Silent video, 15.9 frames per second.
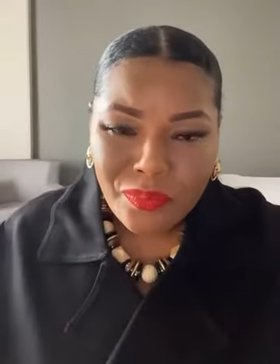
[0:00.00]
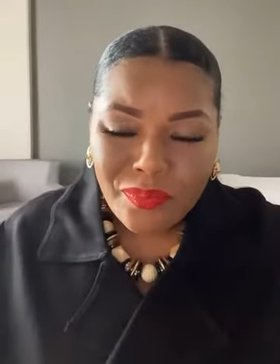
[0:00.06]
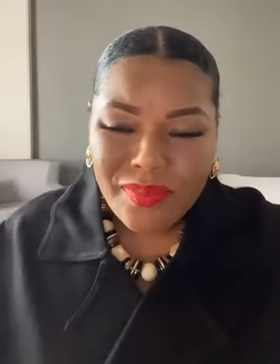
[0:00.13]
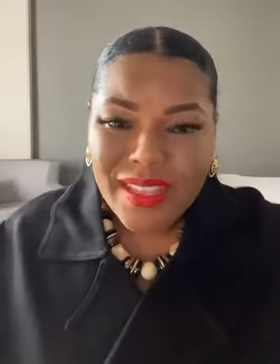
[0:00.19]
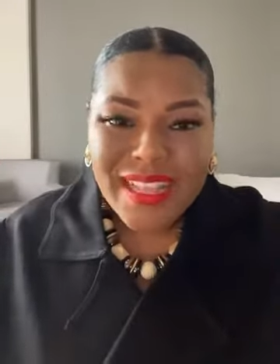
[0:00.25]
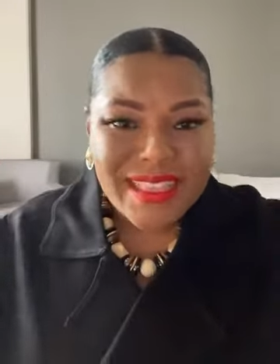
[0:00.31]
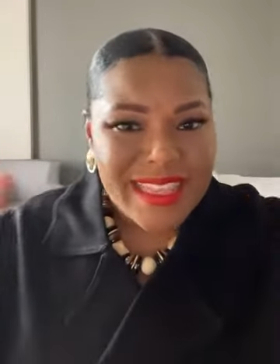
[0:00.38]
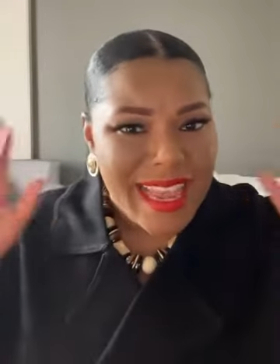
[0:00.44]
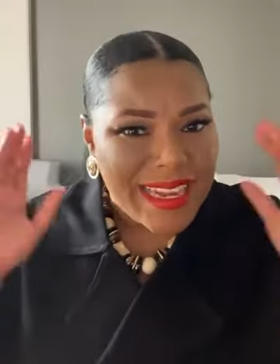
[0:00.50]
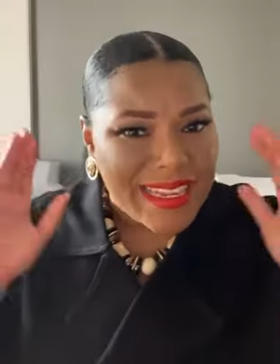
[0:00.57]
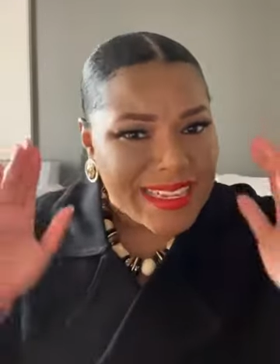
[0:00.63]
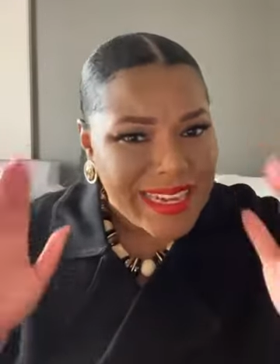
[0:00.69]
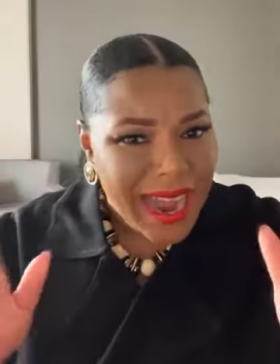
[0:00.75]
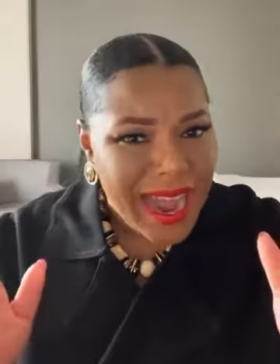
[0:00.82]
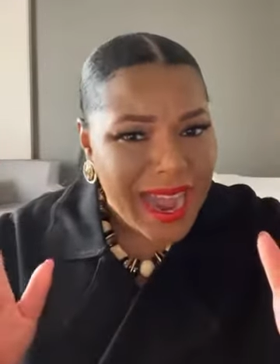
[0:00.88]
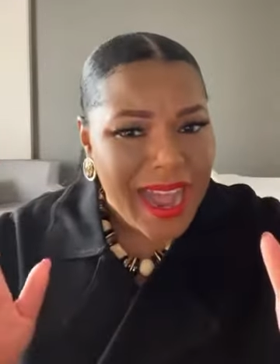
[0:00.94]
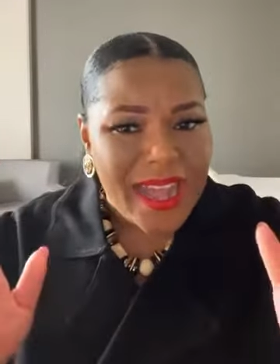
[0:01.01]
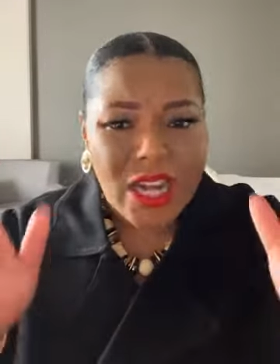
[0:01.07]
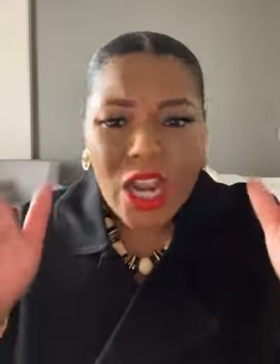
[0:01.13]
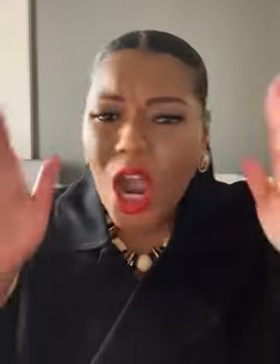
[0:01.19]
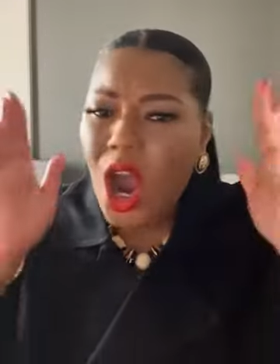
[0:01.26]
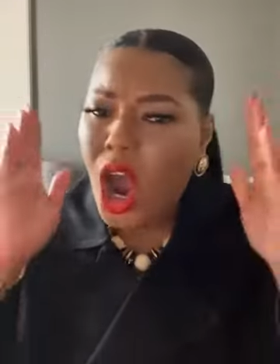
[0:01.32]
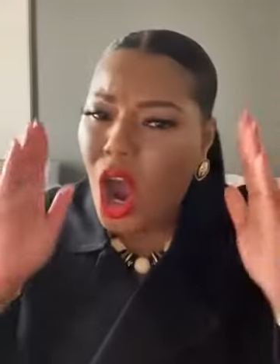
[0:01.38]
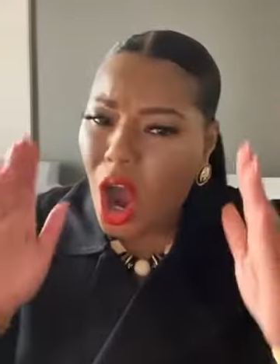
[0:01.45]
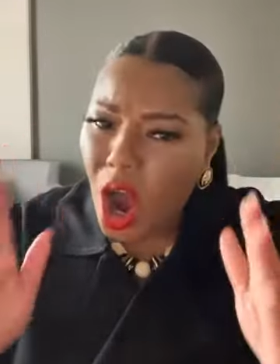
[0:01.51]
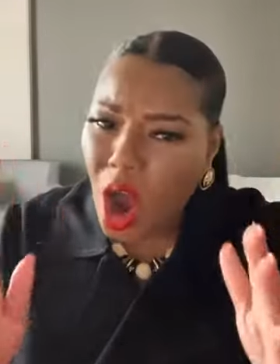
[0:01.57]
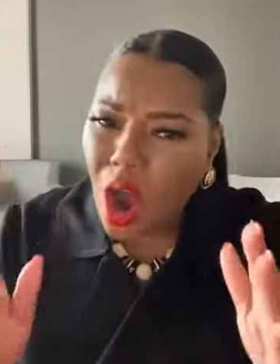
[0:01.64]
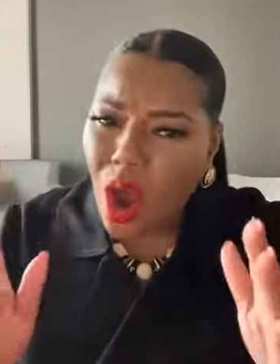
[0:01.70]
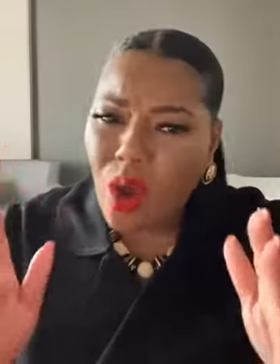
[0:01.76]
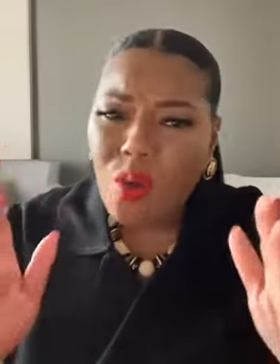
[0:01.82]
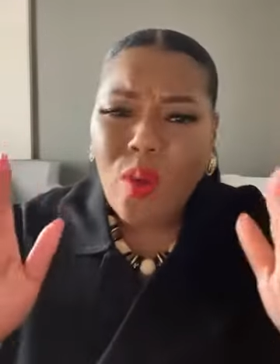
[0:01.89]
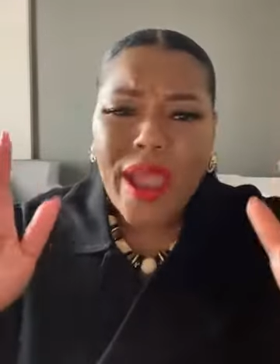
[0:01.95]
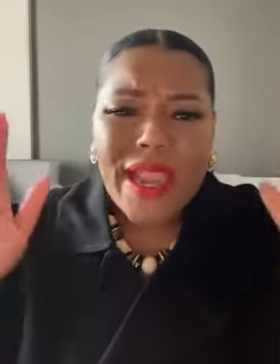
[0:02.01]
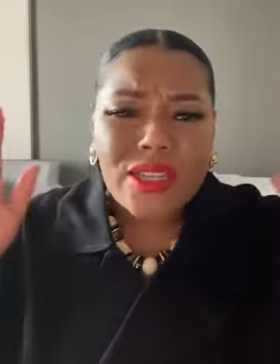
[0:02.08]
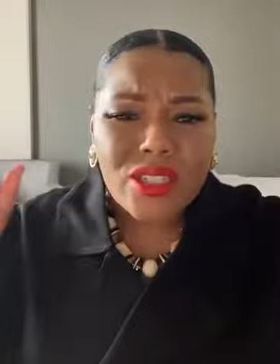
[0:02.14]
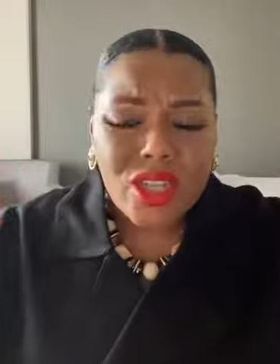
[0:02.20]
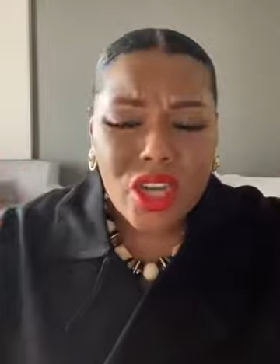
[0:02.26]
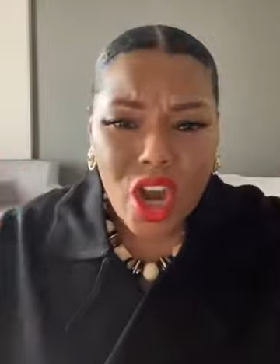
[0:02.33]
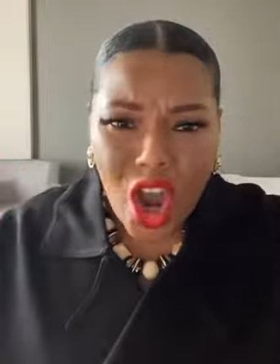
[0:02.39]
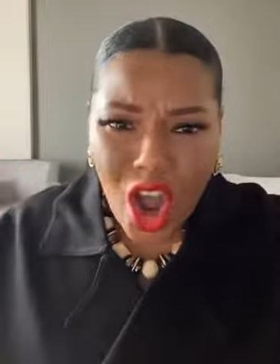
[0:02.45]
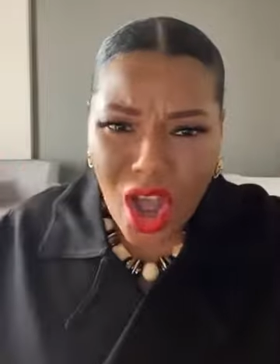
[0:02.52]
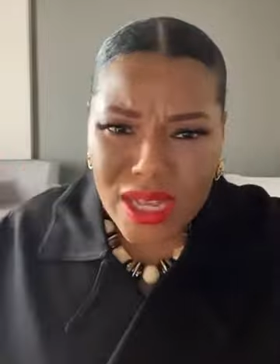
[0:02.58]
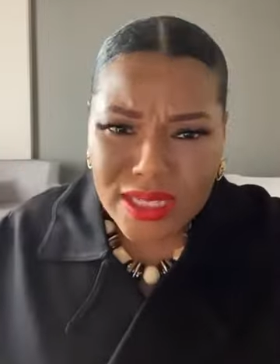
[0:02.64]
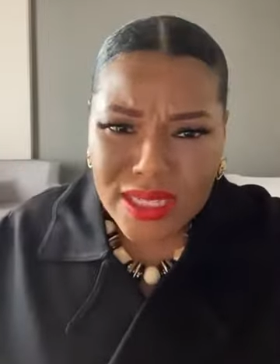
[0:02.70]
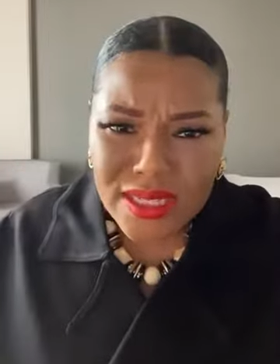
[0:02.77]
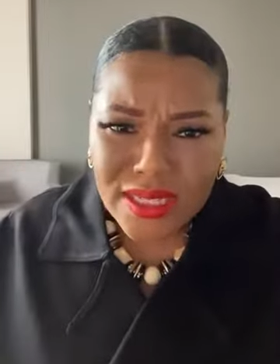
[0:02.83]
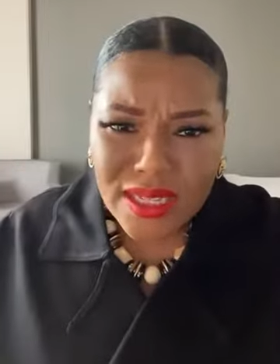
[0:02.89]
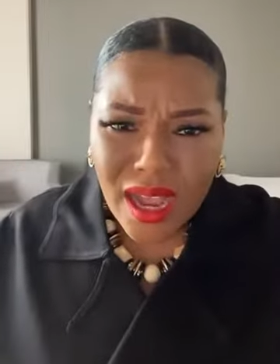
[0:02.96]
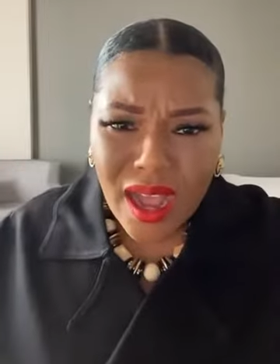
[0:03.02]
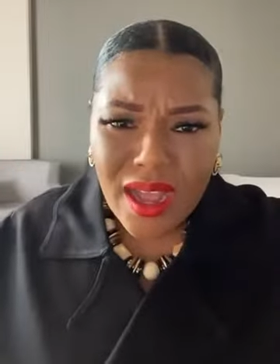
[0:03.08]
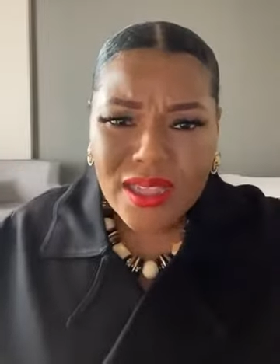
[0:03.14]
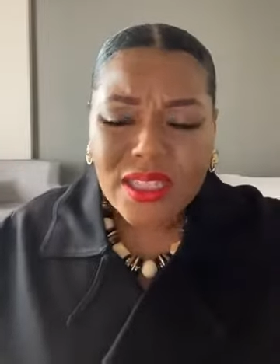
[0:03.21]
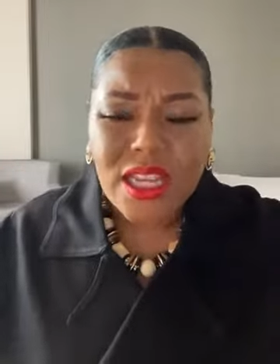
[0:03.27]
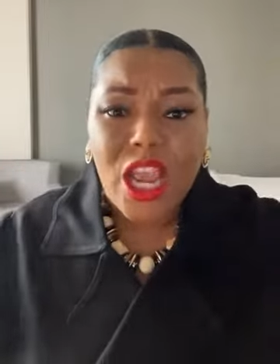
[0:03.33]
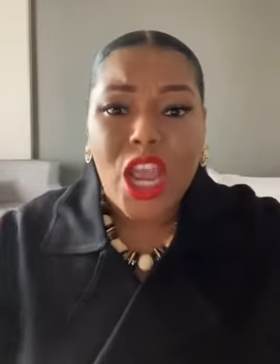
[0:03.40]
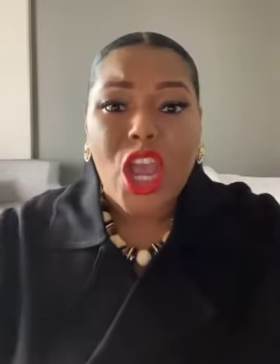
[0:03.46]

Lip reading: That God always causes us